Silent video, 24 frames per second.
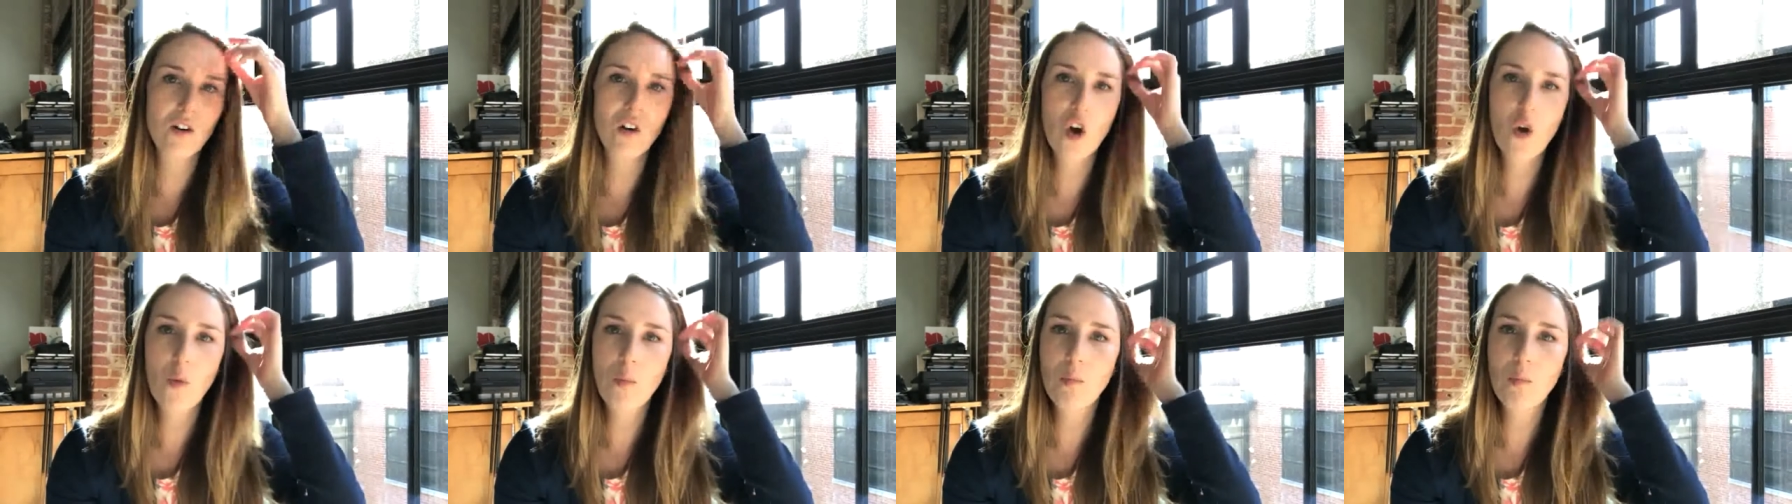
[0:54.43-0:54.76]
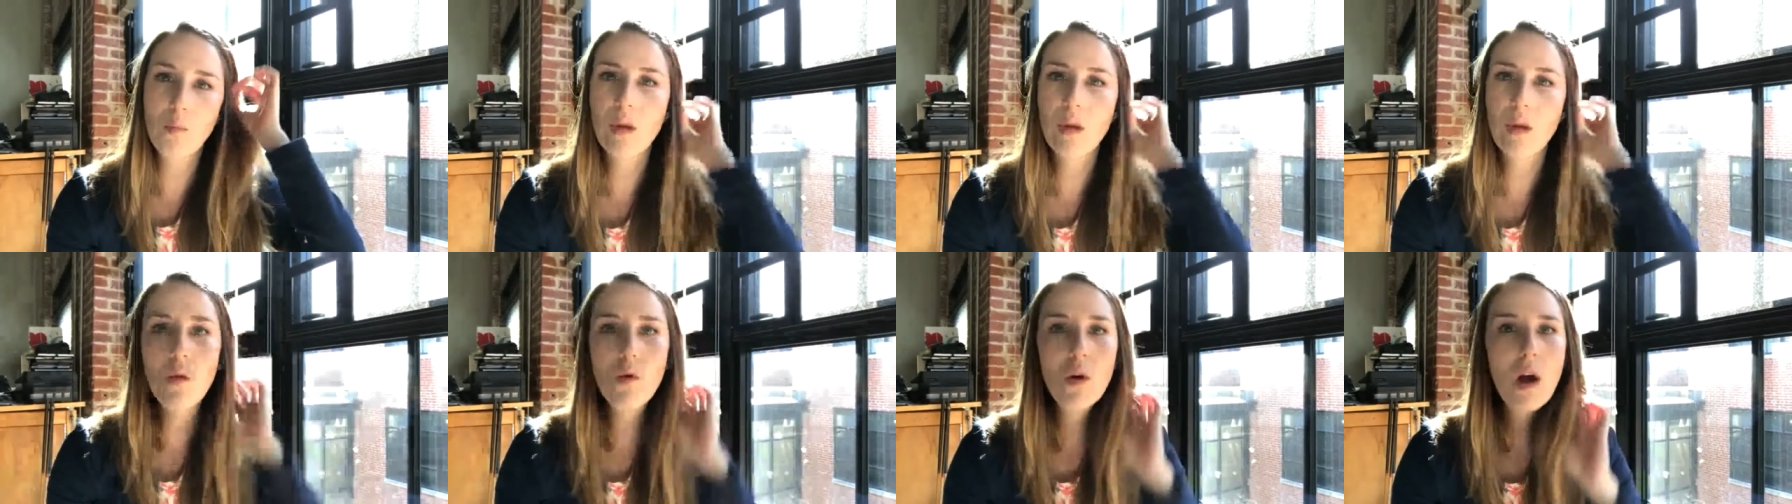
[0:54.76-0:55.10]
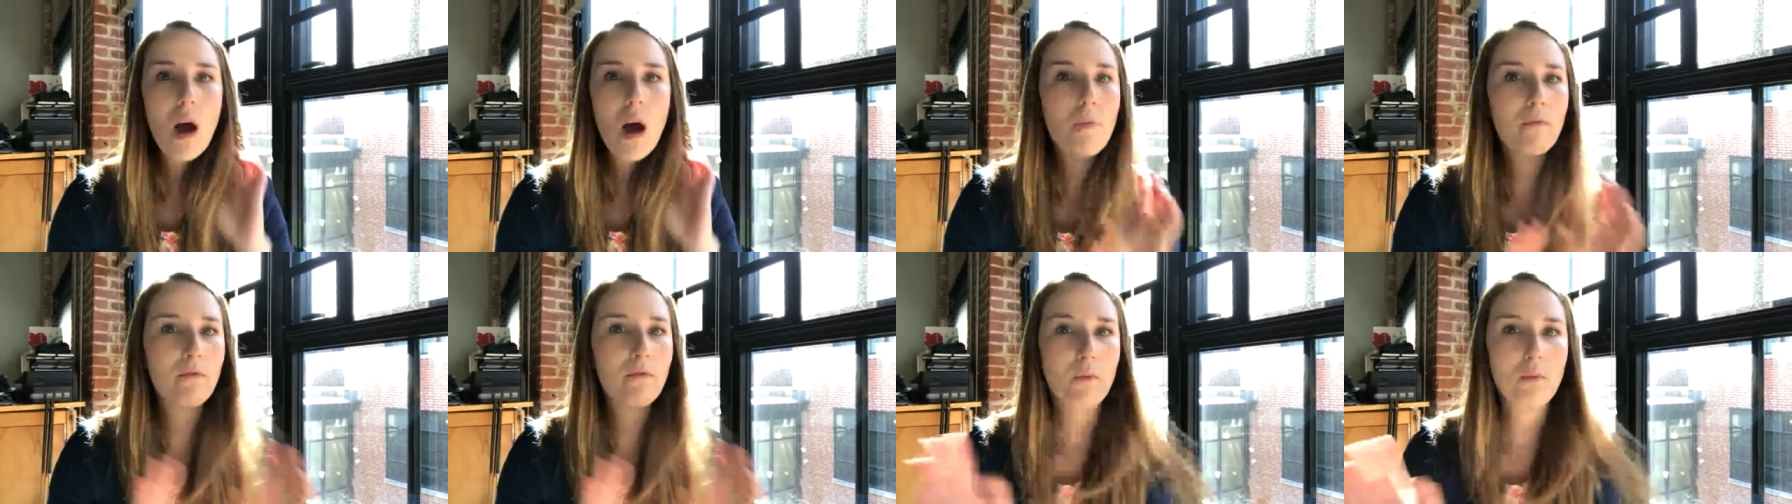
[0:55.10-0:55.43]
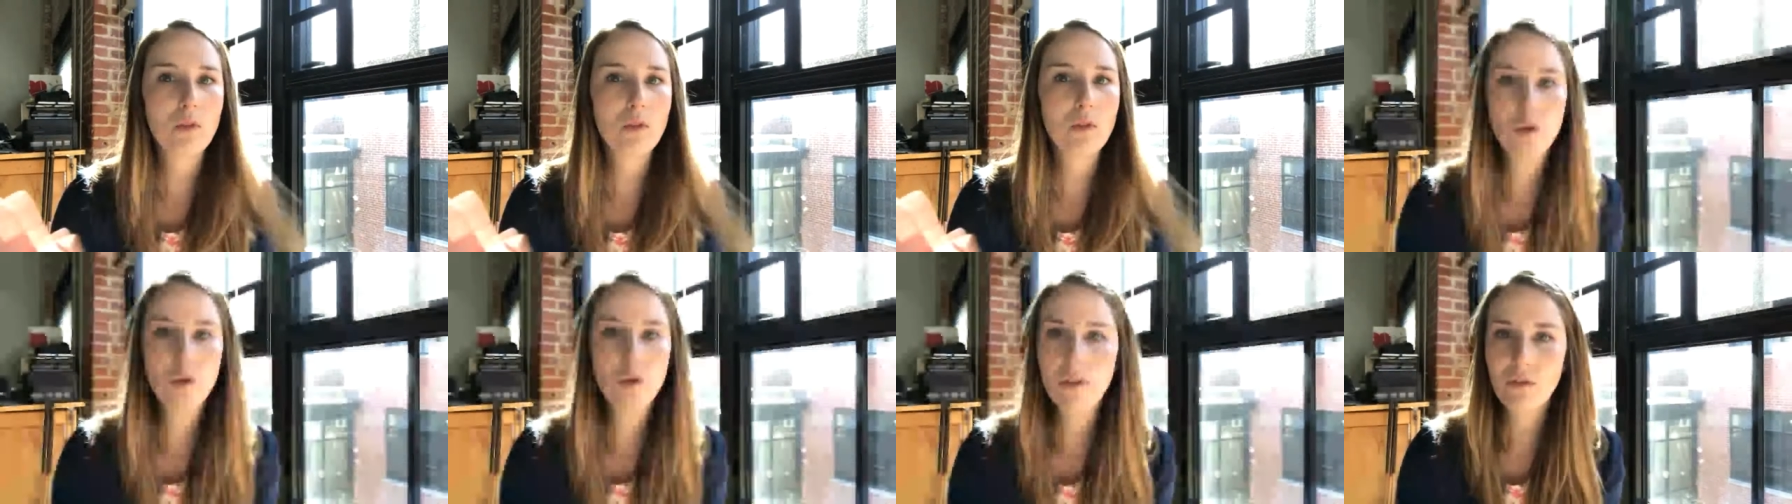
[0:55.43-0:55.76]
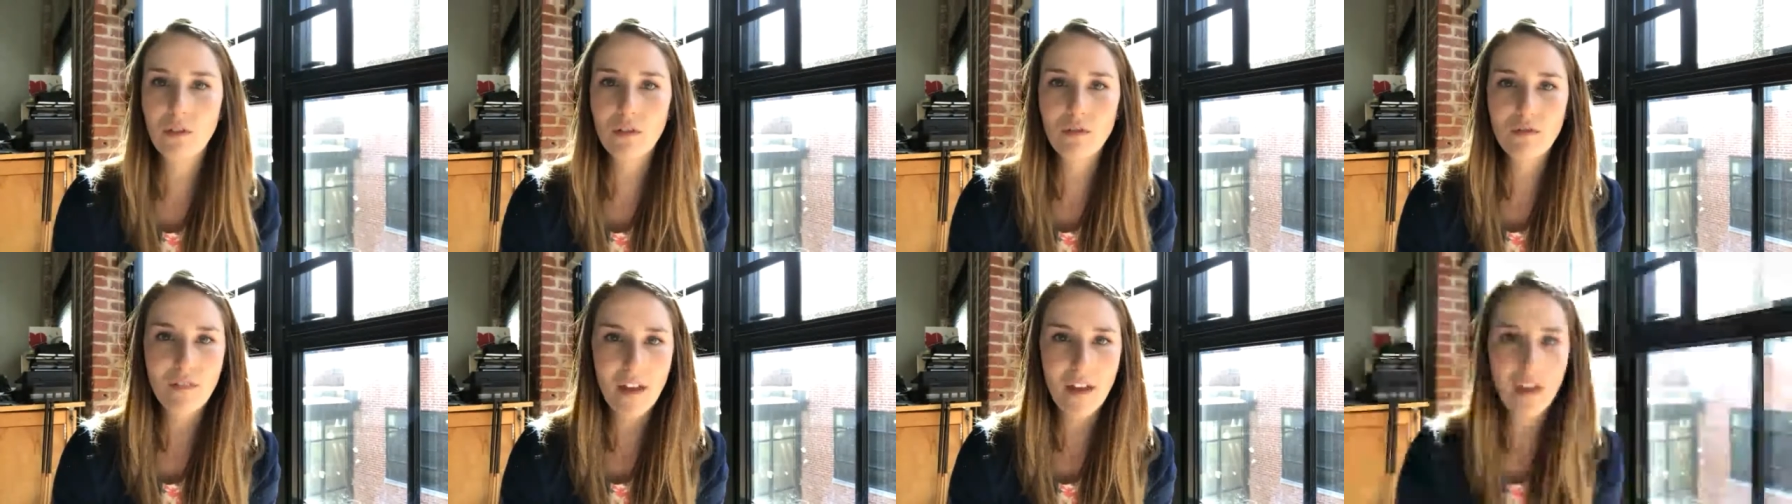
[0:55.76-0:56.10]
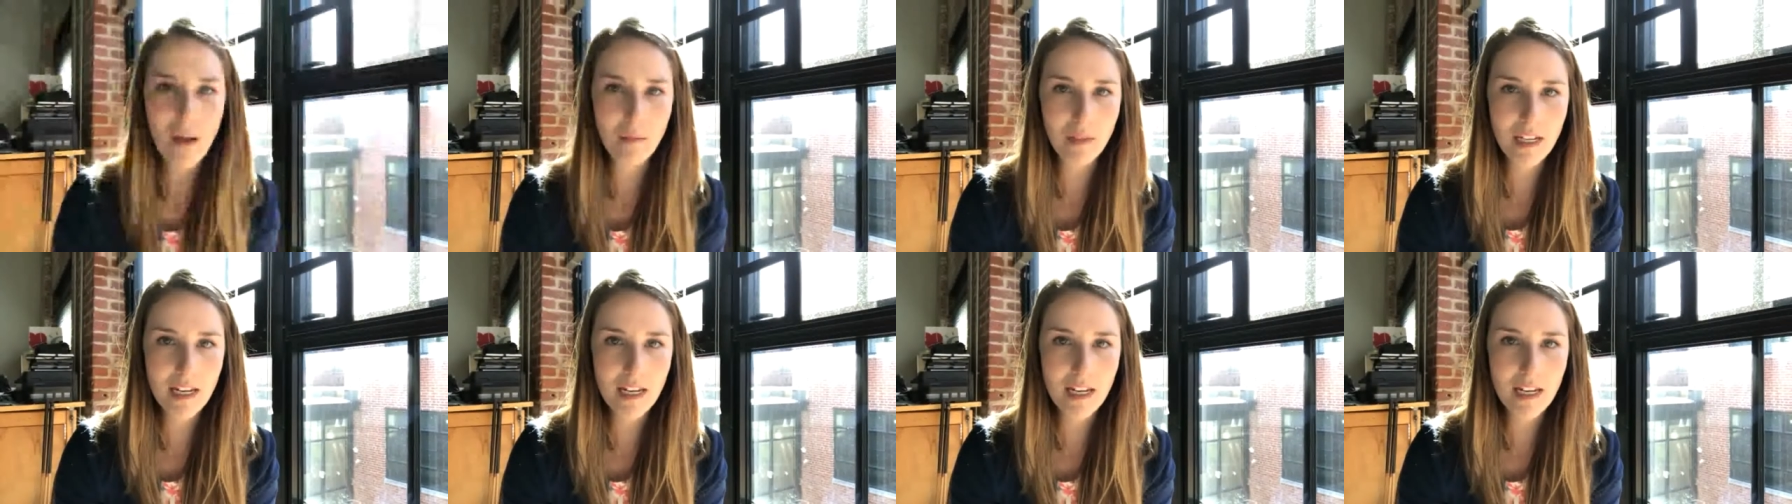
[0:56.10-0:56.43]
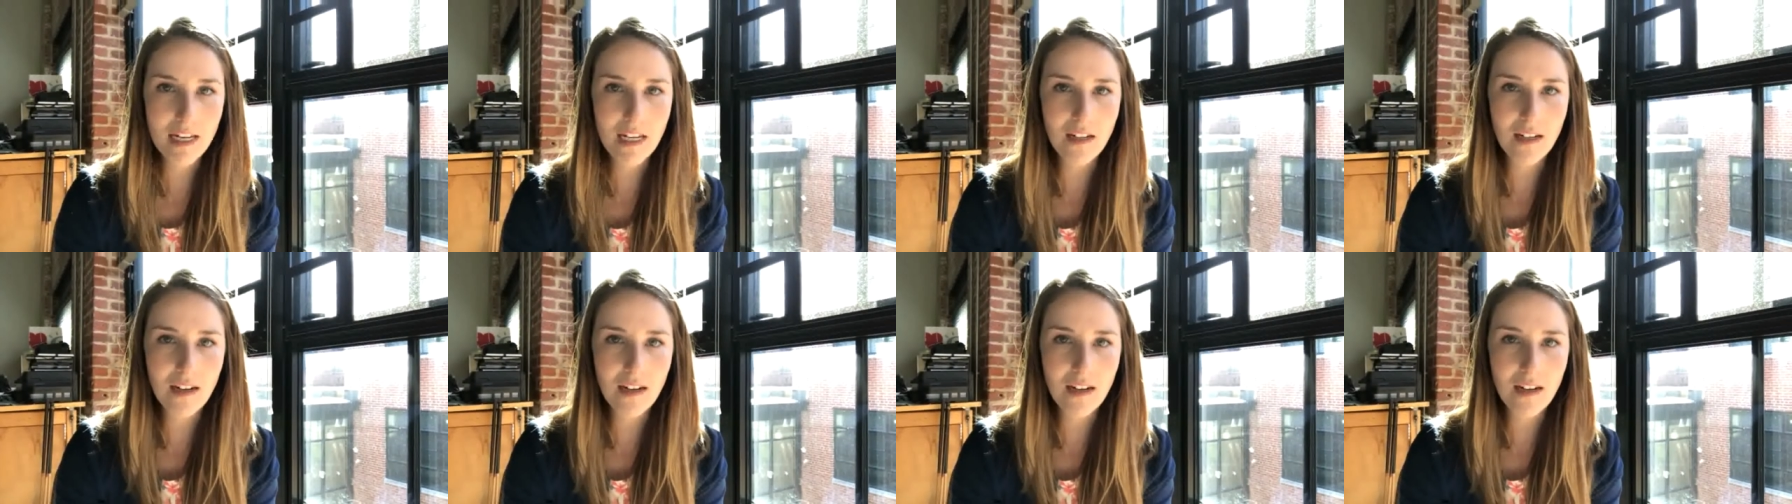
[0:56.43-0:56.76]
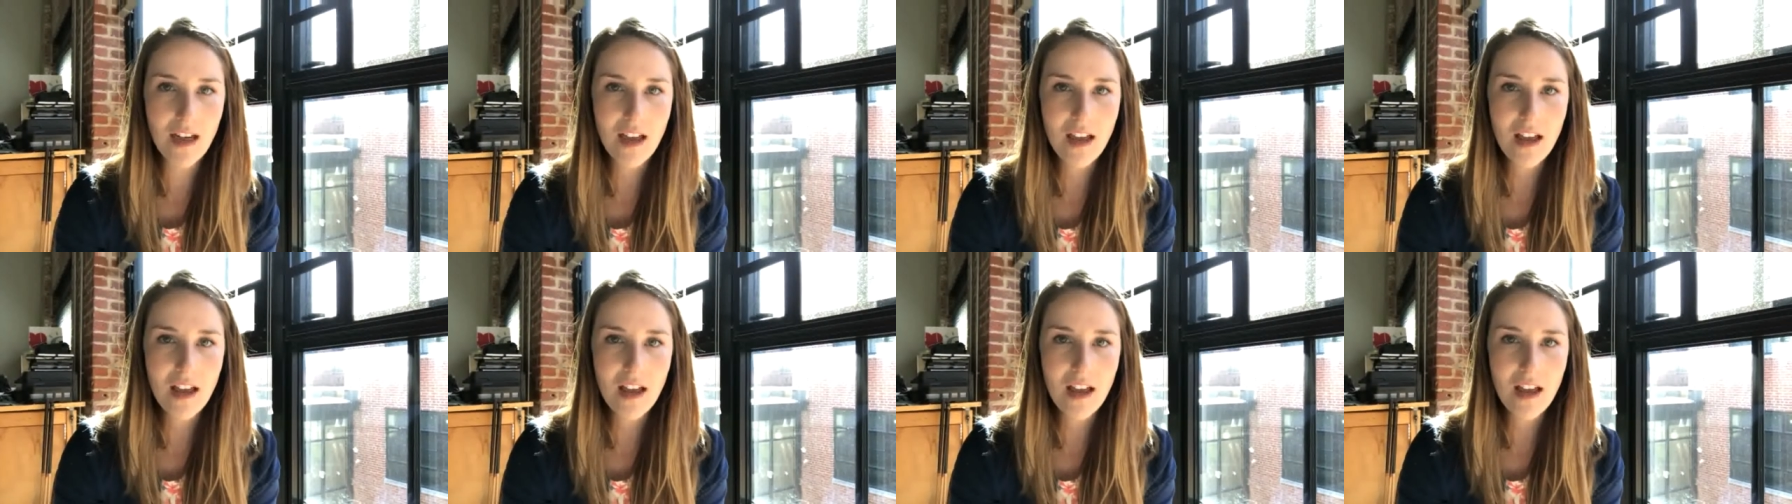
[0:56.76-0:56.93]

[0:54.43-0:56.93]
You know, people come from 2 different families and